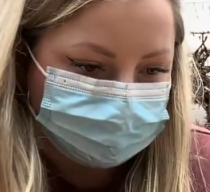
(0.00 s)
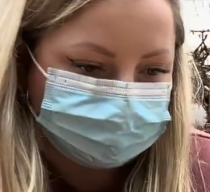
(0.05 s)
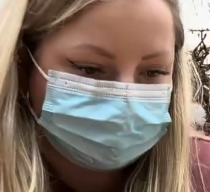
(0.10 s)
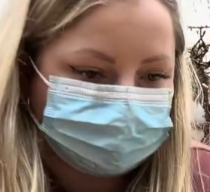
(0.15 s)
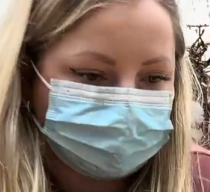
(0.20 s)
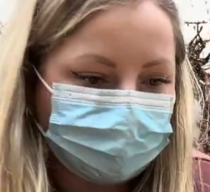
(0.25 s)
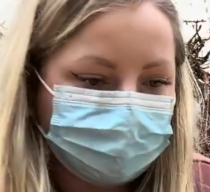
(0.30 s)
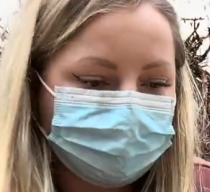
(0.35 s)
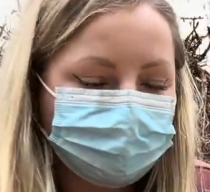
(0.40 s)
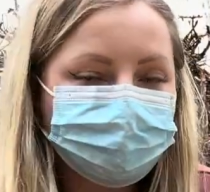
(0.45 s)

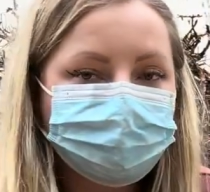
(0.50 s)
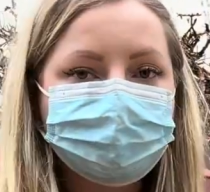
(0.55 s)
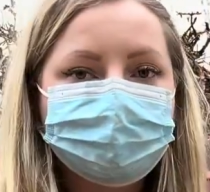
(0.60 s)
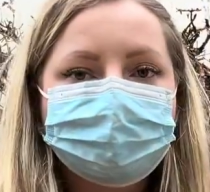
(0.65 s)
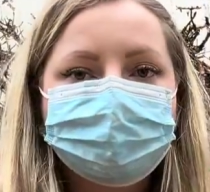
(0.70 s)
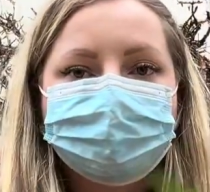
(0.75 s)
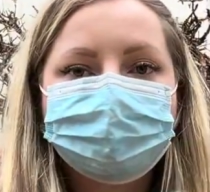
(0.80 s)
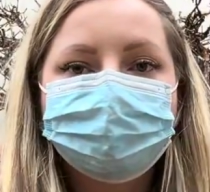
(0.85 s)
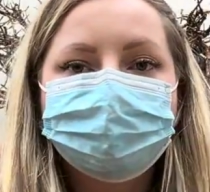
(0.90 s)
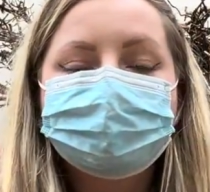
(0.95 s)
So
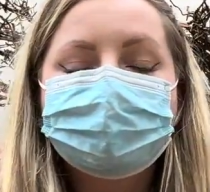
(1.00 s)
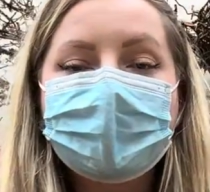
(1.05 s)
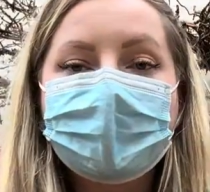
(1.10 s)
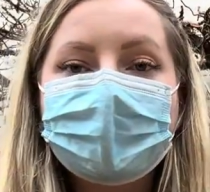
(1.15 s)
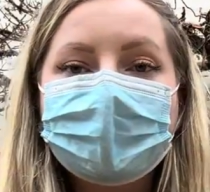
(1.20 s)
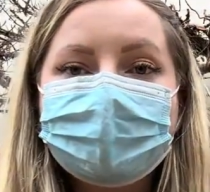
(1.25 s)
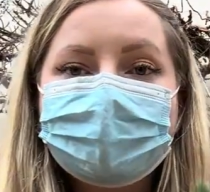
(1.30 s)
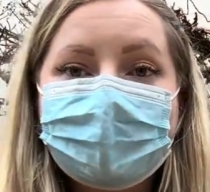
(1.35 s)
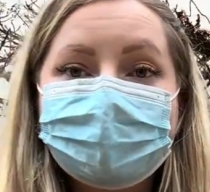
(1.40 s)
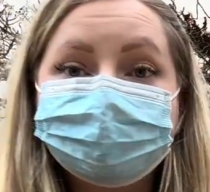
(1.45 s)
we get
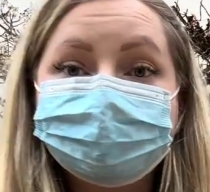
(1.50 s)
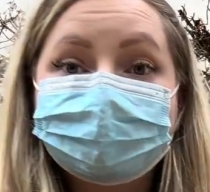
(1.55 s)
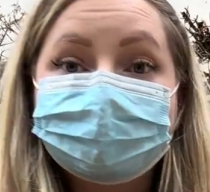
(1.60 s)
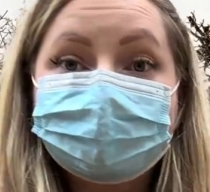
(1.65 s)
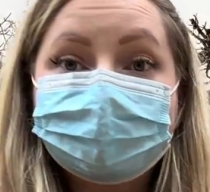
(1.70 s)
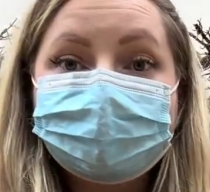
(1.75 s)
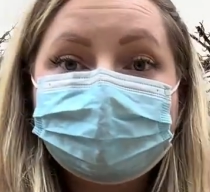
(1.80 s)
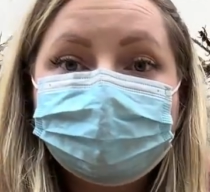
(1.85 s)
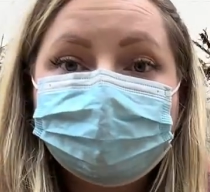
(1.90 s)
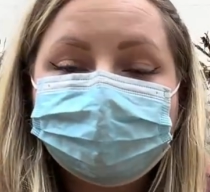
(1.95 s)
our leather
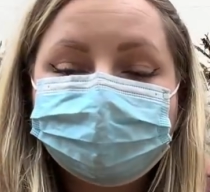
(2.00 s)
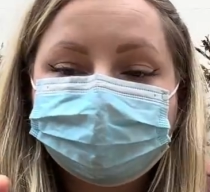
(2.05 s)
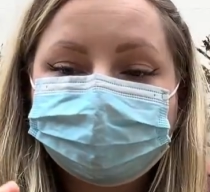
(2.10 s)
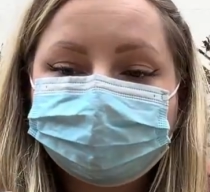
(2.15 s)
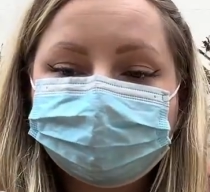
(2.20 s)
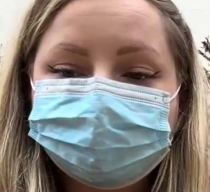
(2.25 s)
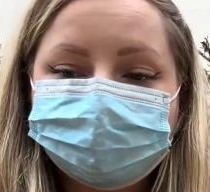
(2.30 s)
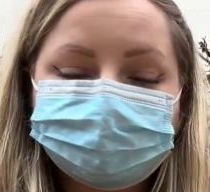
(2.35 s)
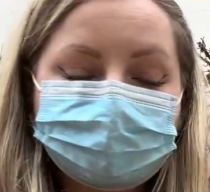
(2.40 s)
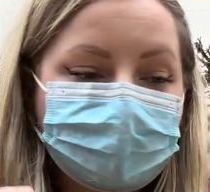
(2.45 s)
leaf
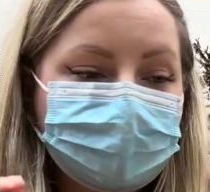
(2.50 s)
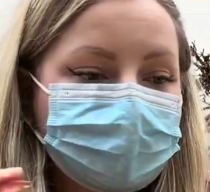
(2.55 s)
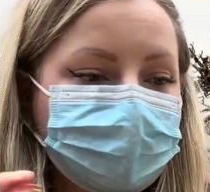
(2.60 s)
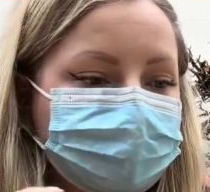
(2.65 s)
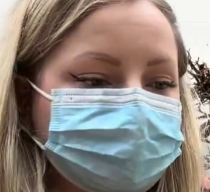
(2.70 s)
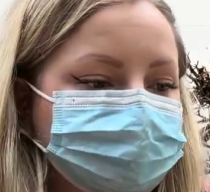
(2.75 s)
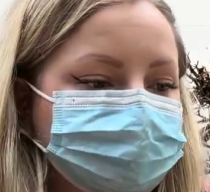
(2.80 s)
and our